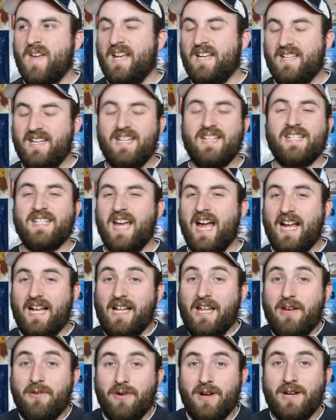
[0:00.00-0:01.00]
it did
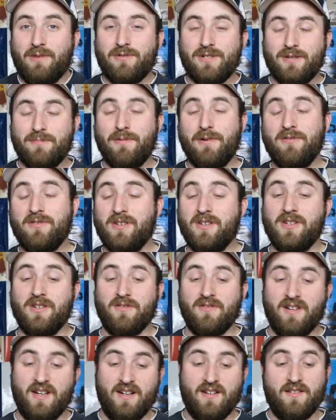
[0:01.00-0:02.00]
exactly what it was supposed to
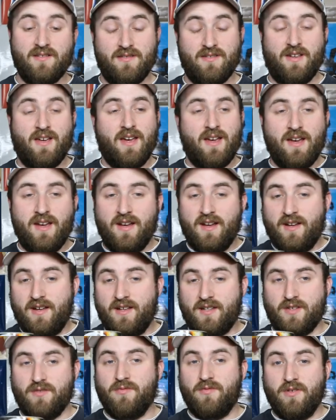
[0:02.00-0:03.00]
do. And
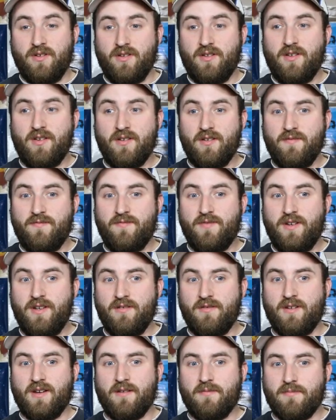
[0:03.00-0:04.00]
it's a really good
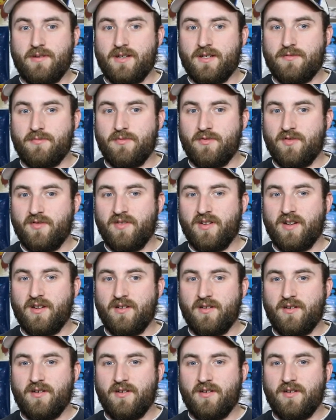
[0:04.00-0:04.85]
video game based movie.